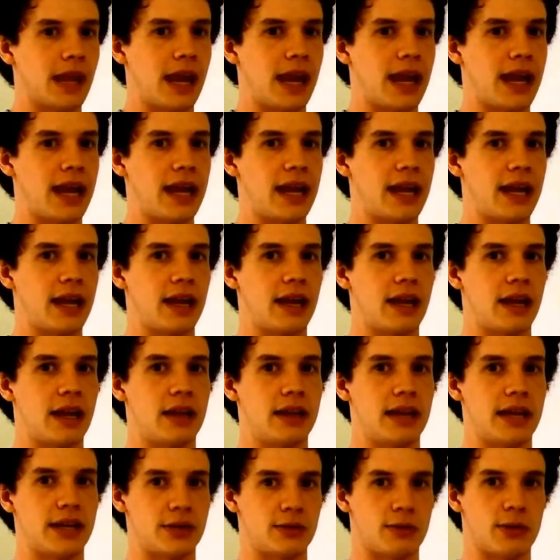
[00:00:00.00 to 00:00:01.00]

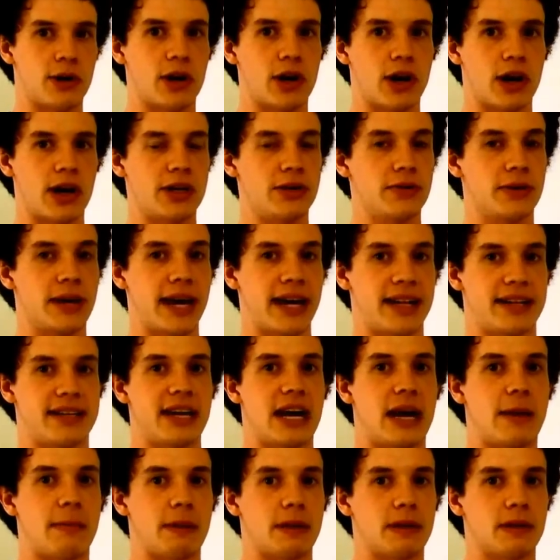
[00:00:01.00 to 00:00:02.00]
and at your rear guard, you can't
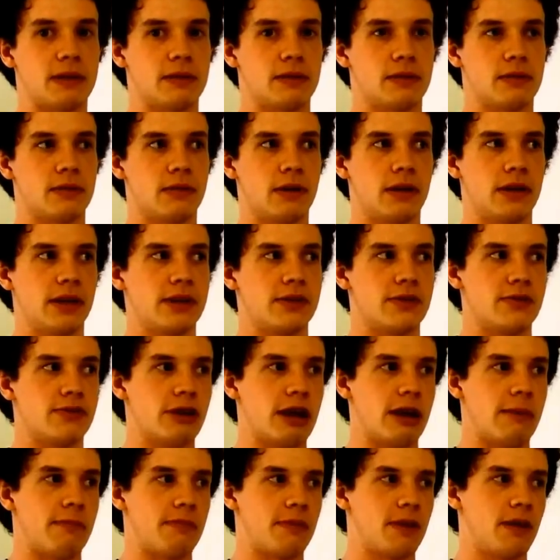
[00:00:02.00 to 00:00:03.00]
stop it. Unless you
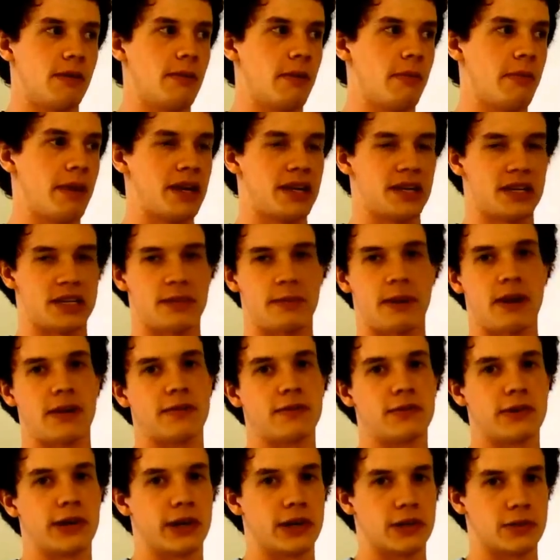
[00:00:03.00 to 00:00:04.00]
drop a momentous amount
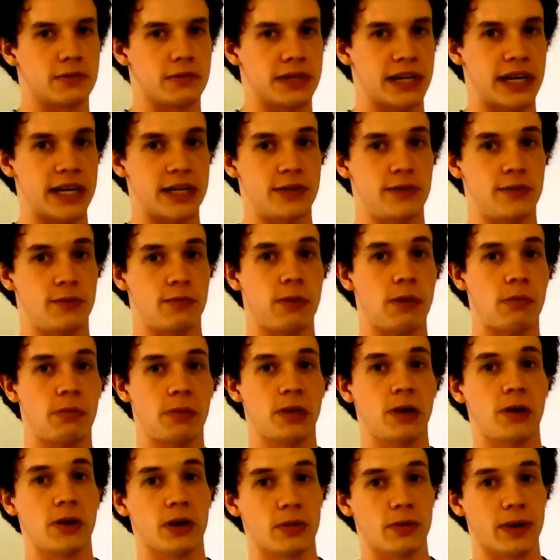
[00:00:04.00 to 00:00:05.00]
of triggers, in which case you were
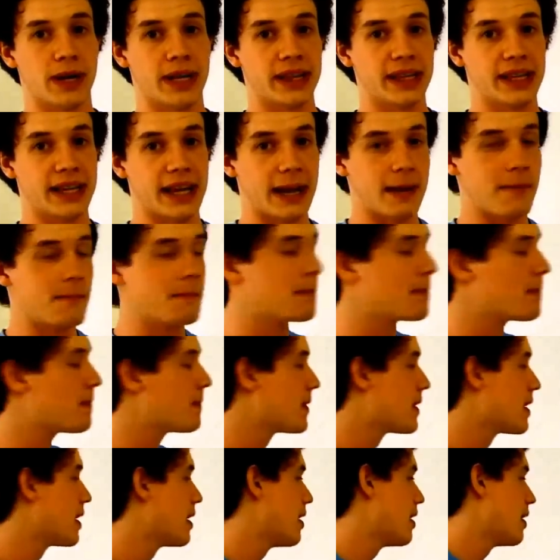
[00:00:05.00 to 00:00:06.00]
probably already winning the game.
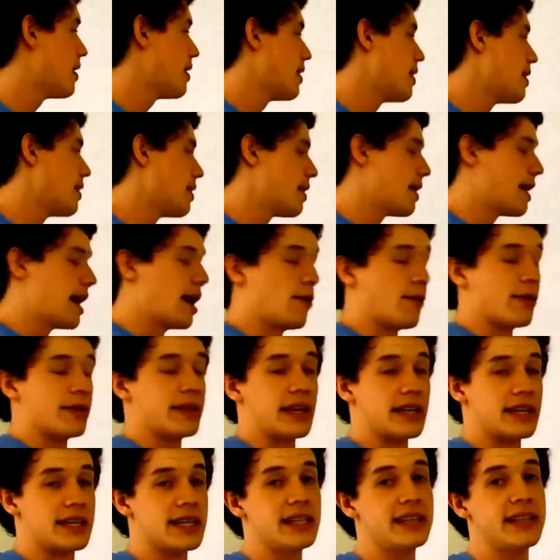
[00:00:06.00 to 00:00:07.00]
And when
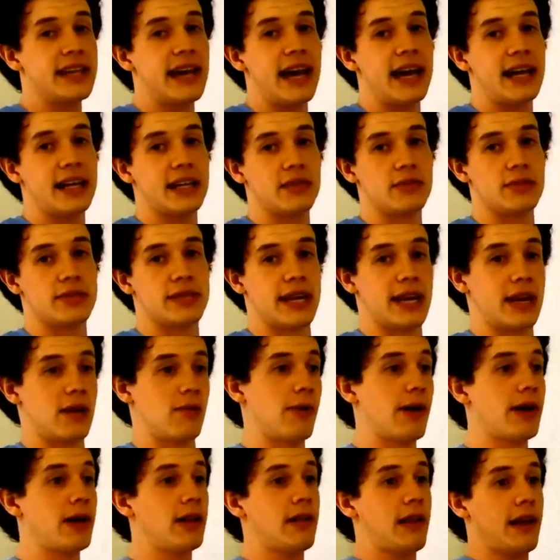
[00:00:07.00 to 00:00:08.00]
they did that, you'd say,
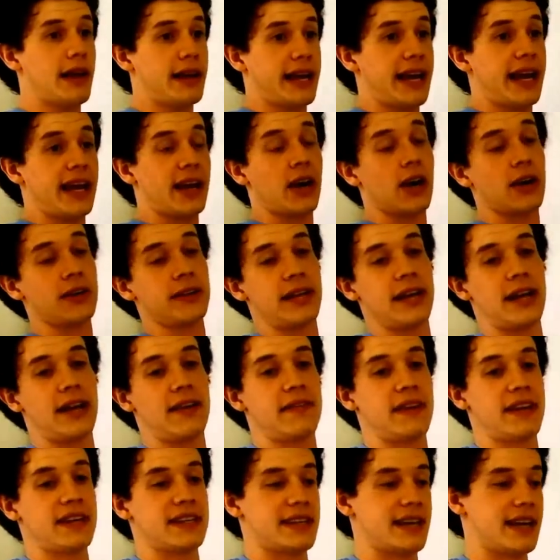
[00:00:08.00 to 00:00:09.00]
well, I can't guard that.
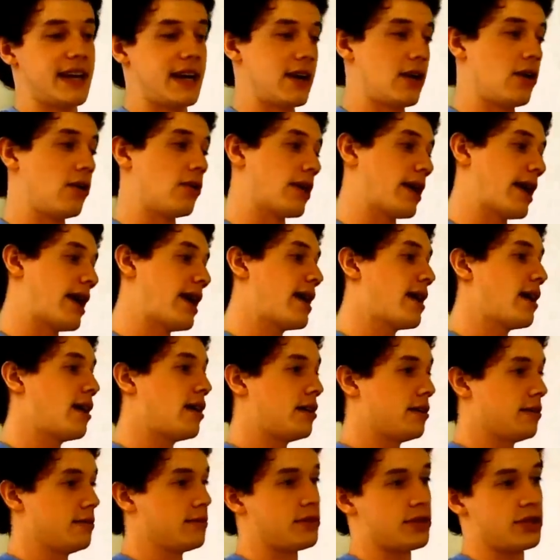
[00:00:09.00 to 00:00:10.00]
And they say, okay,
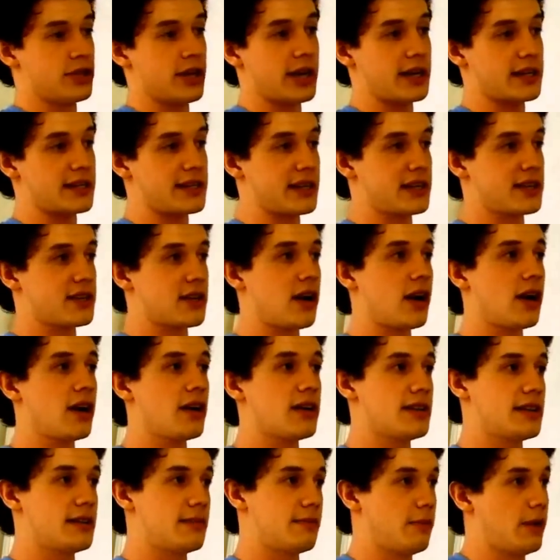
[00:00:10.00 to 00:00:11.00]
I'll check 6
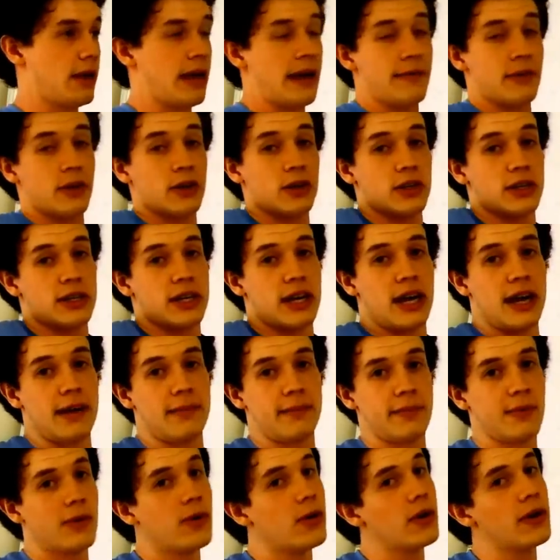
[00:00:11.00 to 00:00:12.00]
cards and we'll have a good
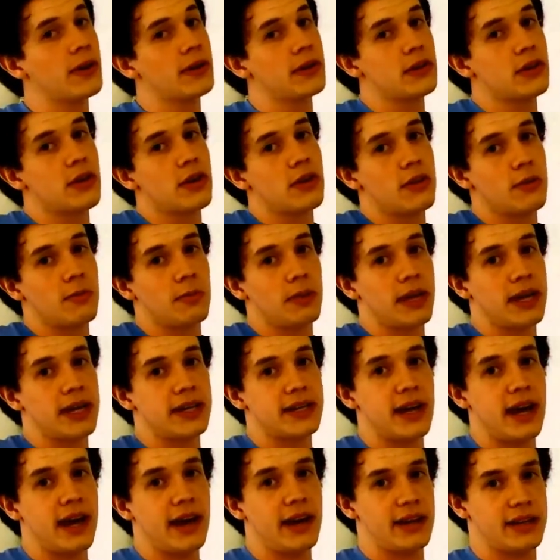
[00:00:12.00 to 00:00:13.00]
time. Or, they're playing
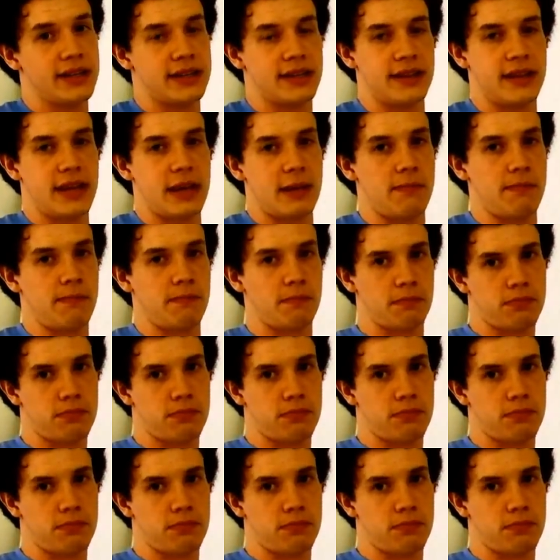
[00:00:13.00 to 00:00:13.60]
Dotix and they